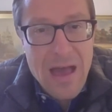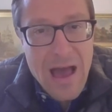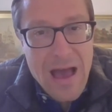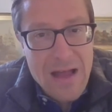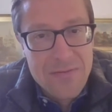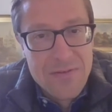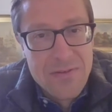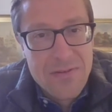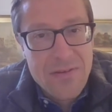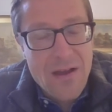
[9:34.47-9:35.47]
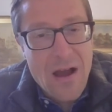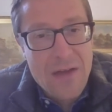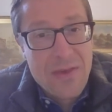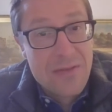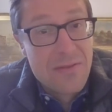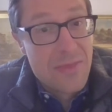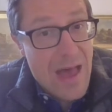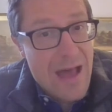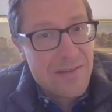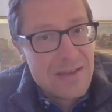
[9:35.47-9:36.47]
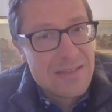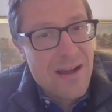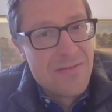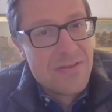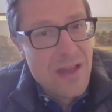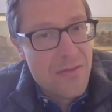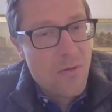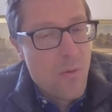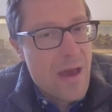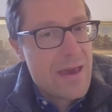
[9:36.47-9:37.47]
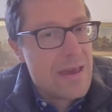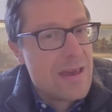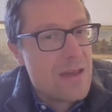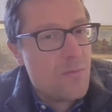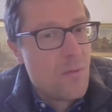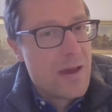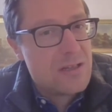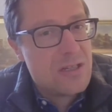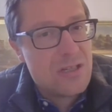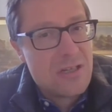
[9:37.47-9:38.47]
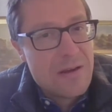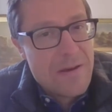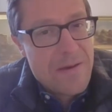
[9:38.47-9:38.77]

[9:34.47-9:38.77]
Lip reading: And I think that that is another way in which